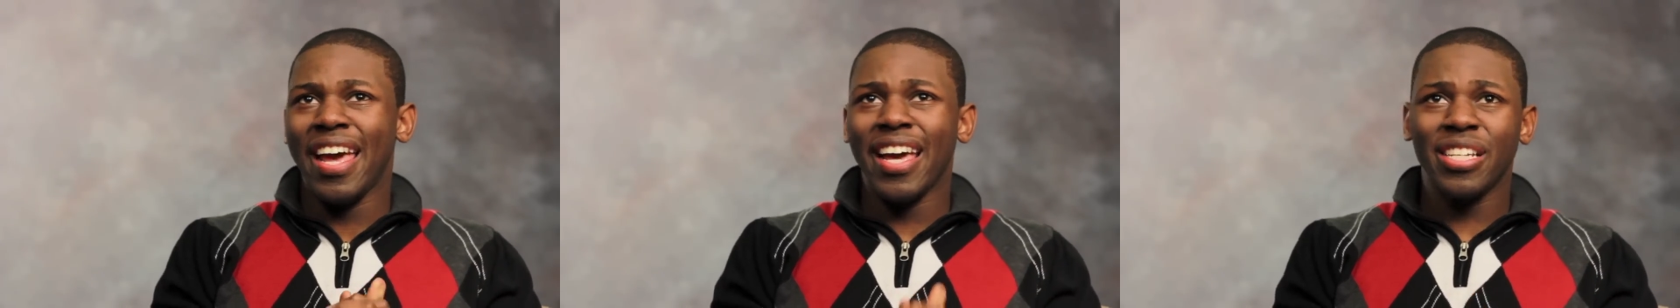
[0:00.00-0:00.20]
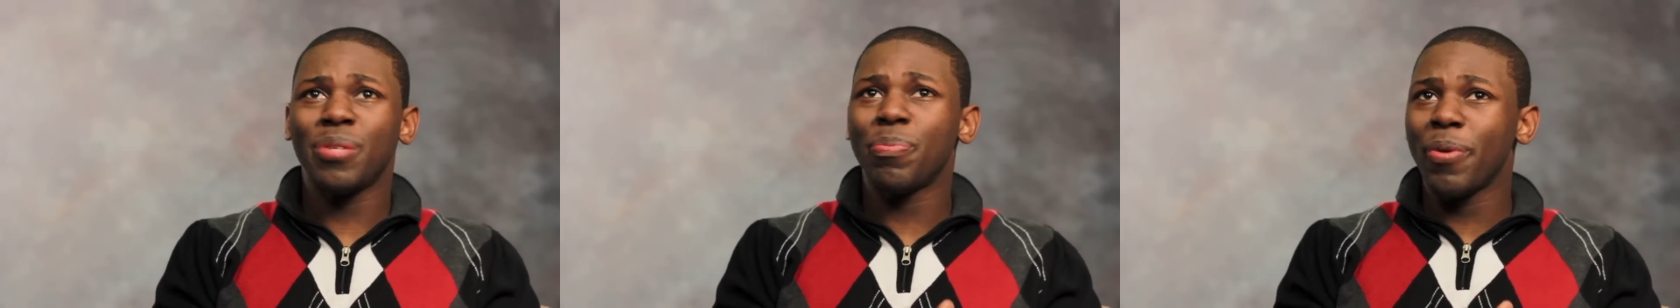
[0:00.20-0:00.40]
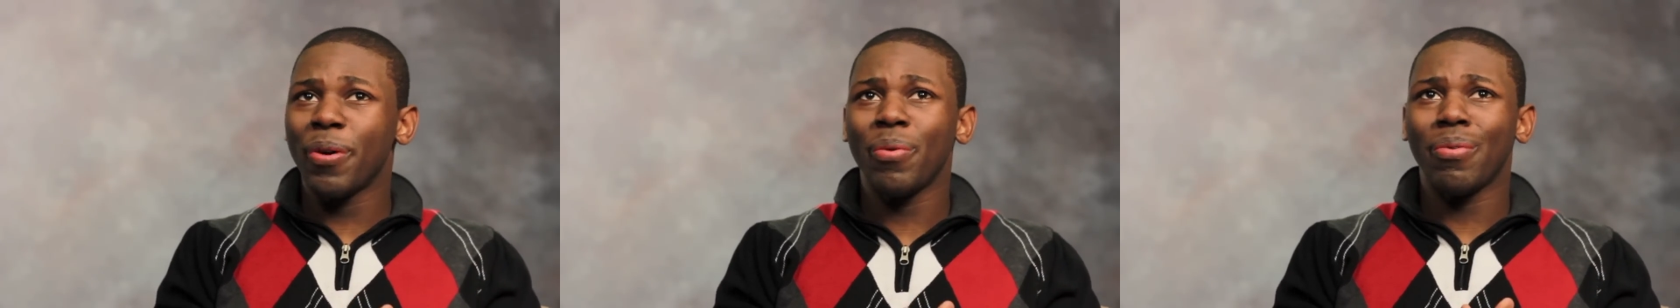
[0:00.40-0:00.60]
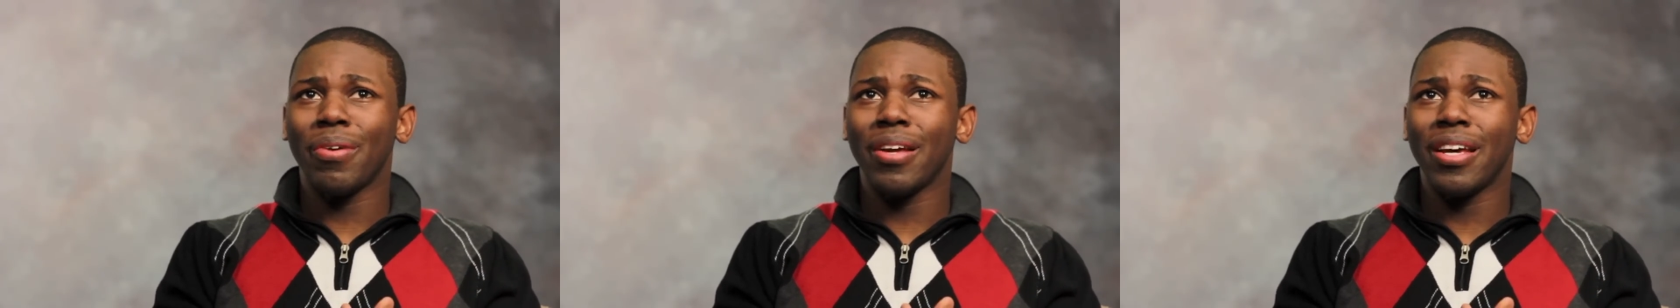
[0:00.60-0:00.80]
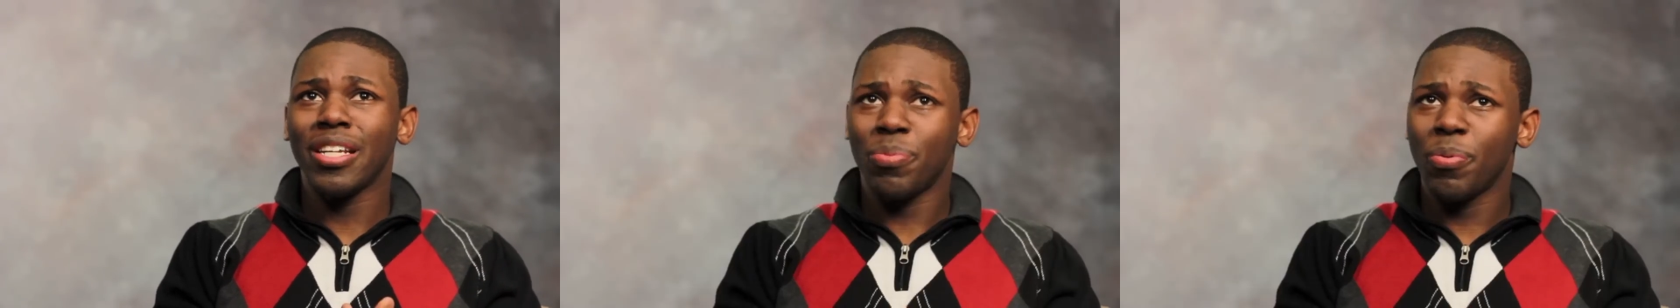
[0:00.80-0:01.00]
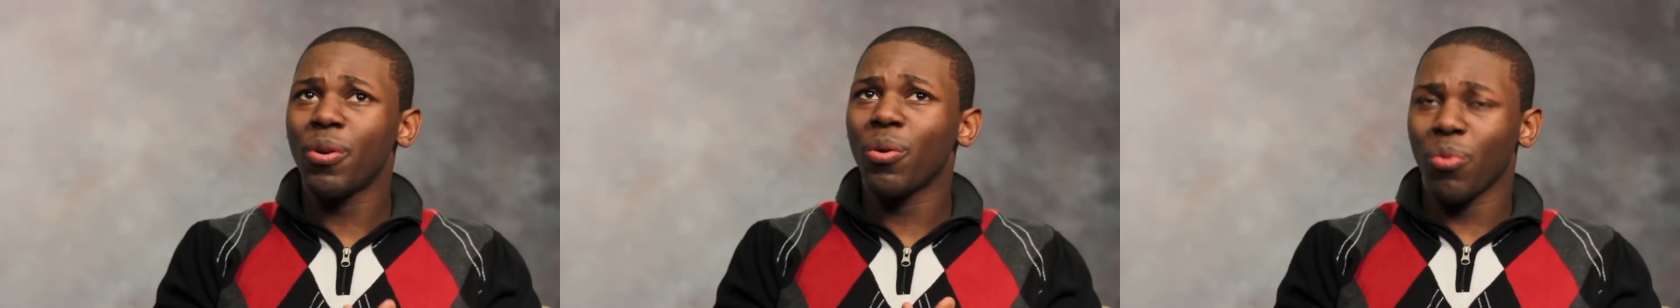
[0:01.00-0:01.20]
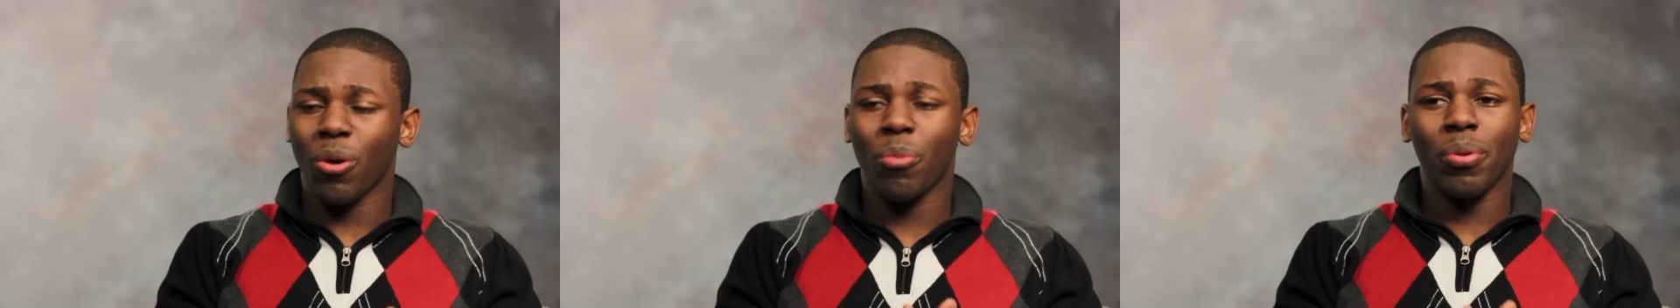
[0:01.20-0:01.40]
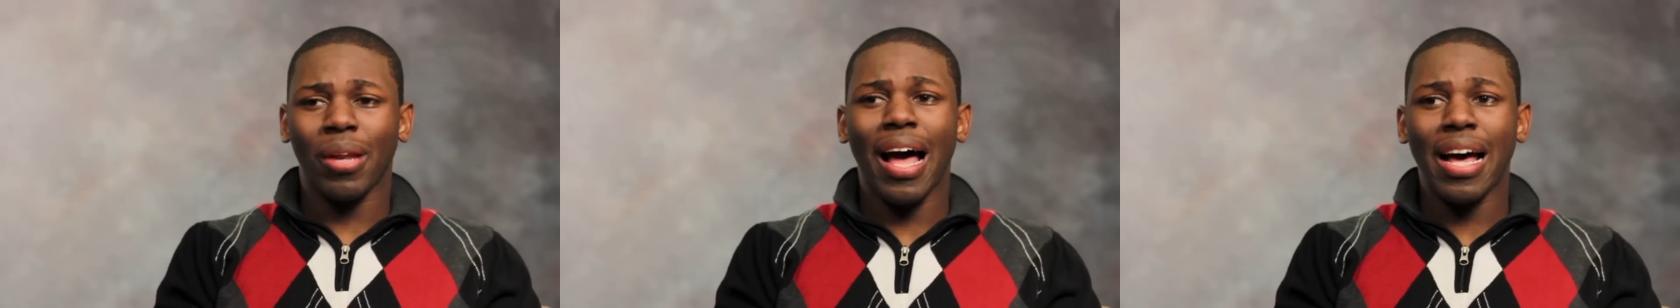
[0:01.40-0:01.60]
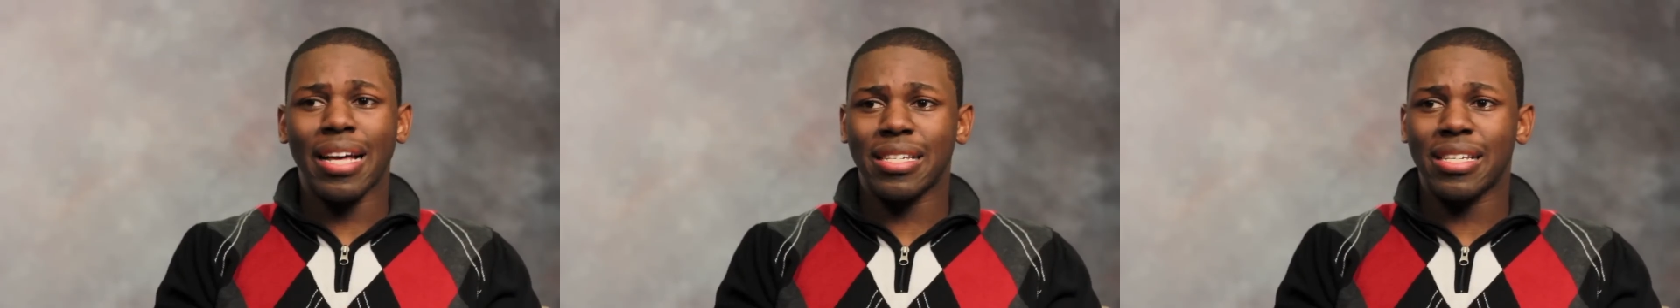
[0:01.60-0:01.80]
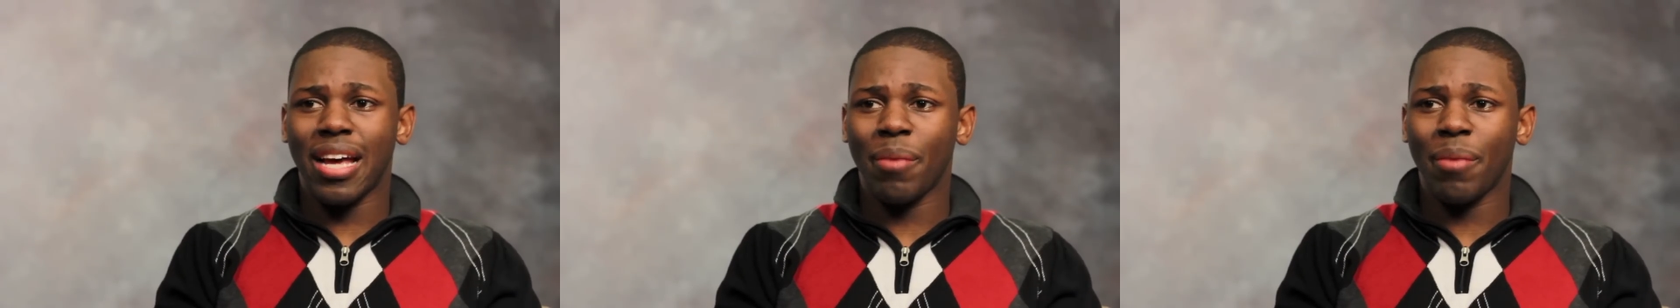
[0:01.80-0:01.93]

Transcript: It's been, it's been a real blast.